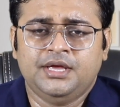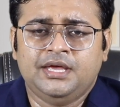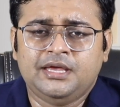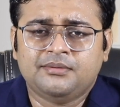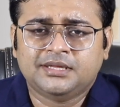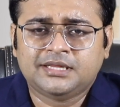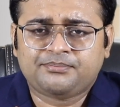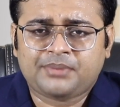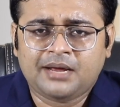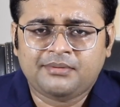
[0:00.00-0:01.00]
Even the
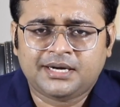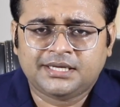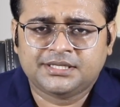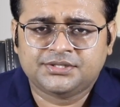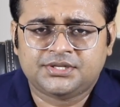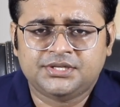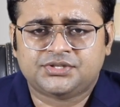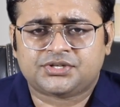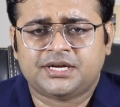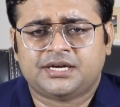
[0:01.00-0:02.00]
private agency is
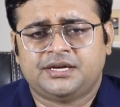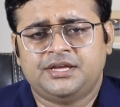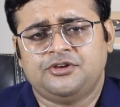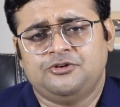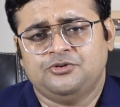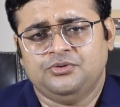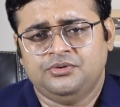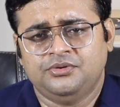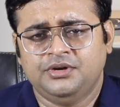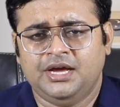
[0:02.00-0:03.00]
tracking you
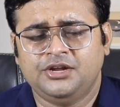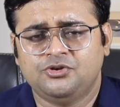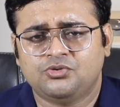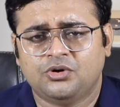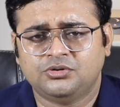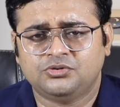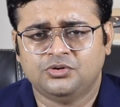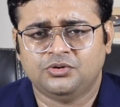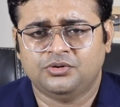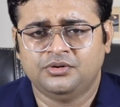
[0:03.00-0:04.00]
and you don't
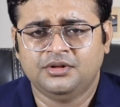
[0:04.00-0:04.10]
know.